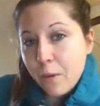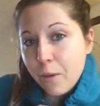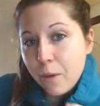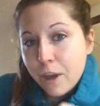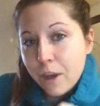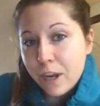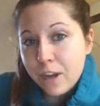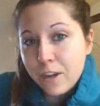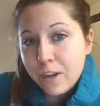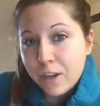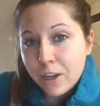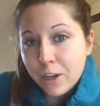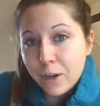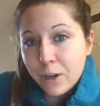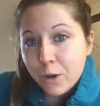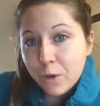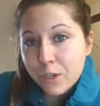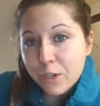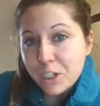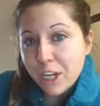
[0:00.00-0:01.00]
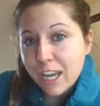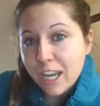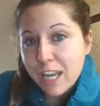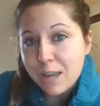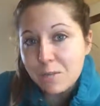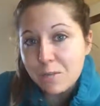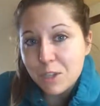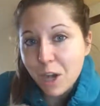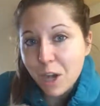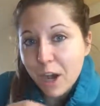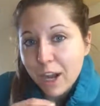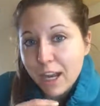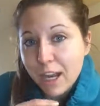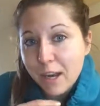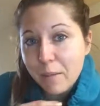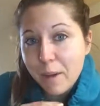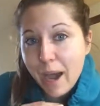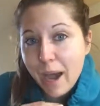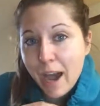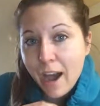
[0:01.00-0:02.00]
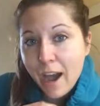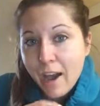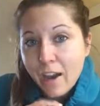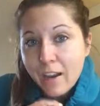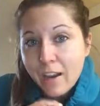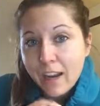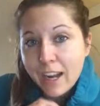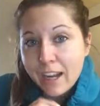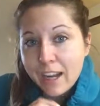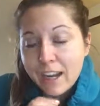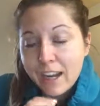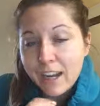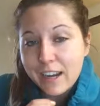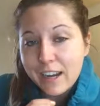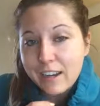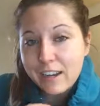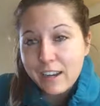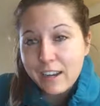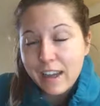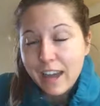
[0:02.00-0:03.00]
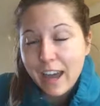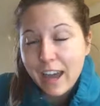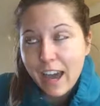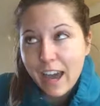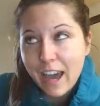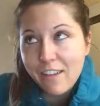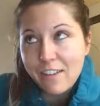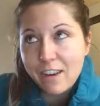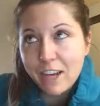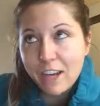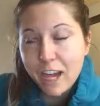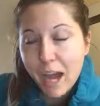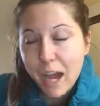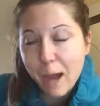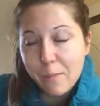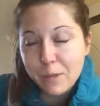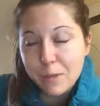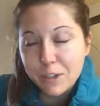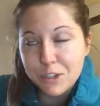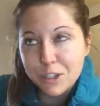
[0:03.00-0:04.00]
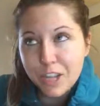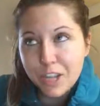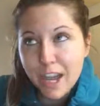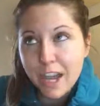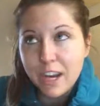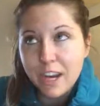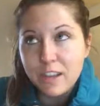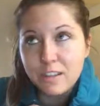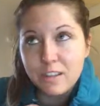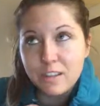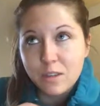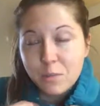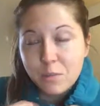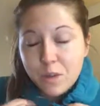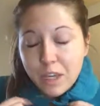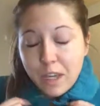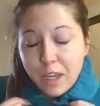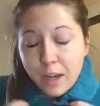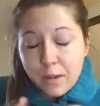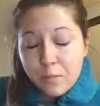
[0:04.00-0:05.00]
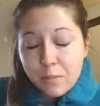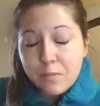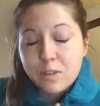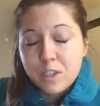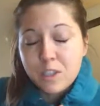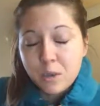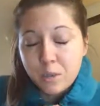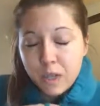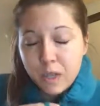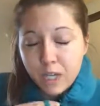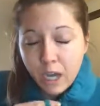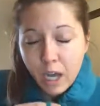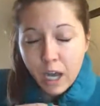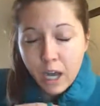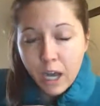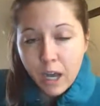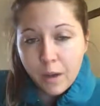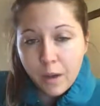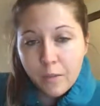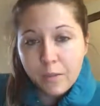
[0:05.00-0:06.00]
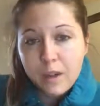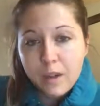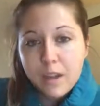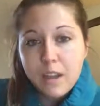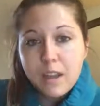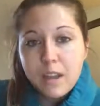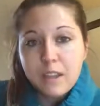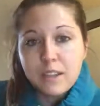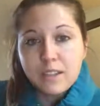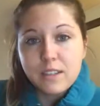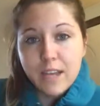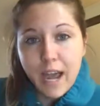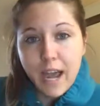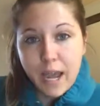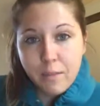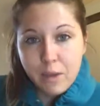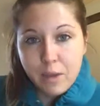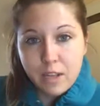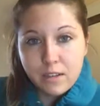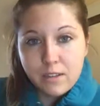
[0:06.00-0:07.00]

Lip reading: want to do, which I keep talking about and haven't accomplished yet, is to become diamond.